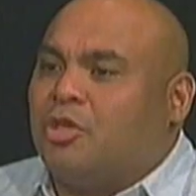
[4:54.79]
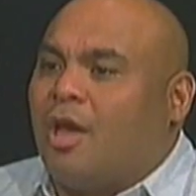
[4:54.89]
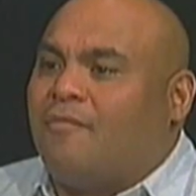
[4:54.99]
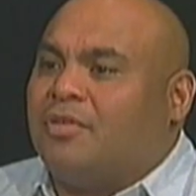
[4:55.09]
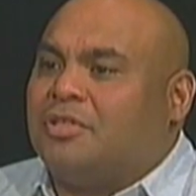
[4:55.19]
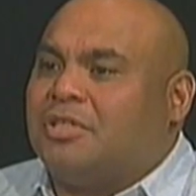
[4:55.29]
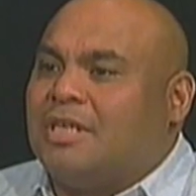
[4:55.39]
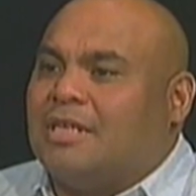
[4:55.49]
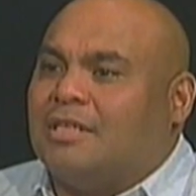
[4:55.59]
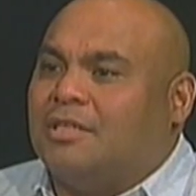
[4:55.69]
office
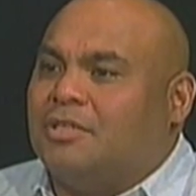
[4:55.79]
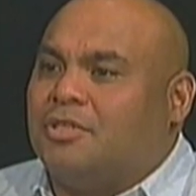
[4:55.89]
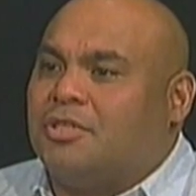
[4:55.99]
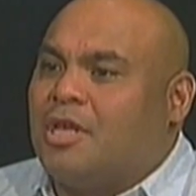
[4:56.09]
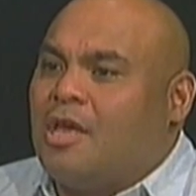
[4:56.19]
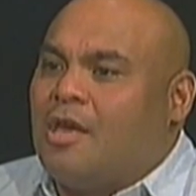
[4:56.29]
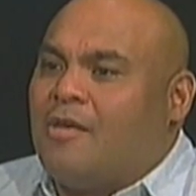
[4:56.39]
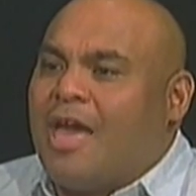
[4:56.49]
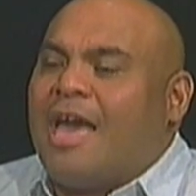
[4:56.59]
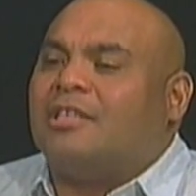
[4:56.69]

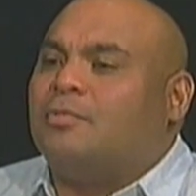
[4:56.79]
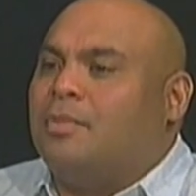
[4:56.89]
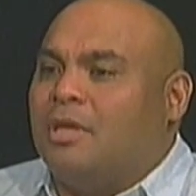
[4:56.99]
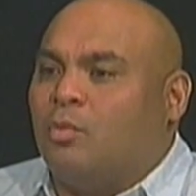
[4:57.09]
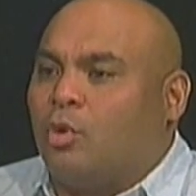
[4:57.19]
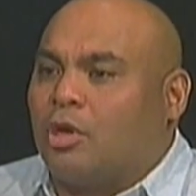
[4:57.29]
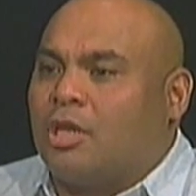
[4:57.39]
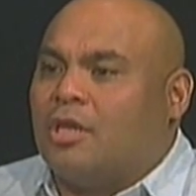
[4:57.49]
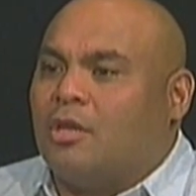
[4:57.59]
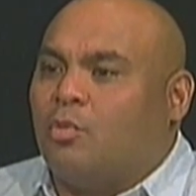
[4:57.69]
has been
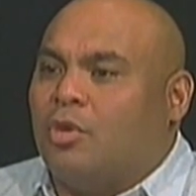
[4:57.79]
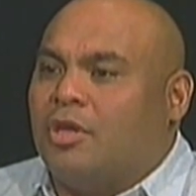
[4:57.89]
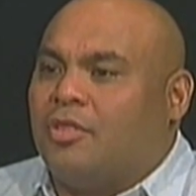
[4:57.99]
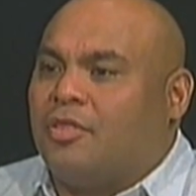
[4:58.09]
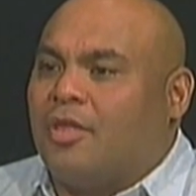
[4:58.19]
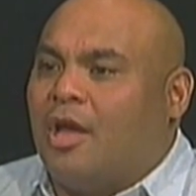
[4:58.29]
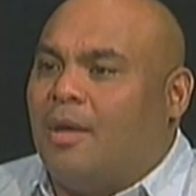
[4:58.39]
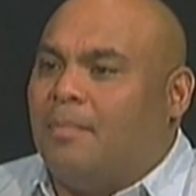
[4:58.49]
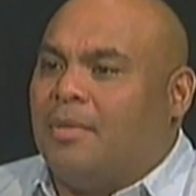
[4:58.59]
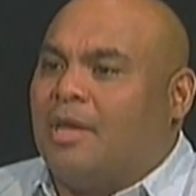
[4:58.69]
working with
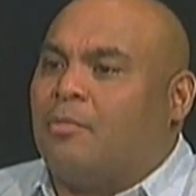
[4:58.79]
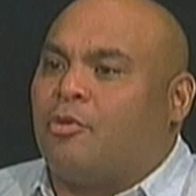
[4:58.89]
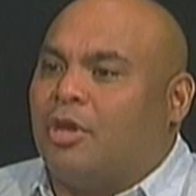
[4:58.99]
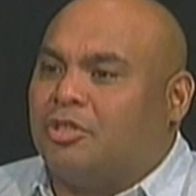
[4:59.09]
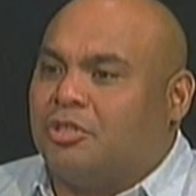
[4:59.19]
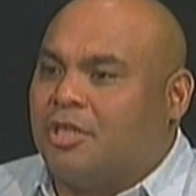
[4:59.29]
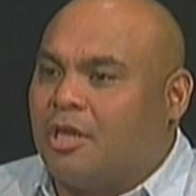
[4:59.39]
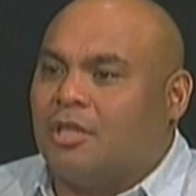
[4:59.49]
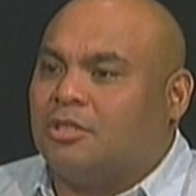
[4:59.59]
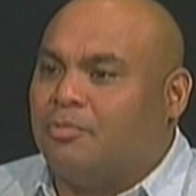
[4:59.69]
immigrations and
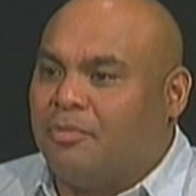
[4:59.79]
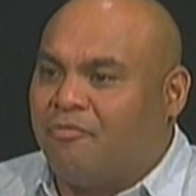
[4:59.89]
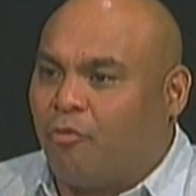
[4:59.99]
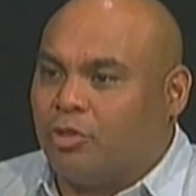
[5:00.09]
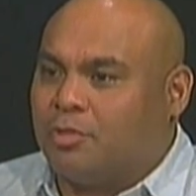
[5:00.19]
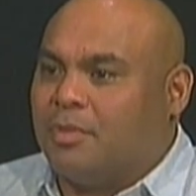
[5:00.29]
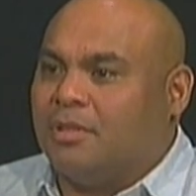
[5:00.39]
custom enforcement.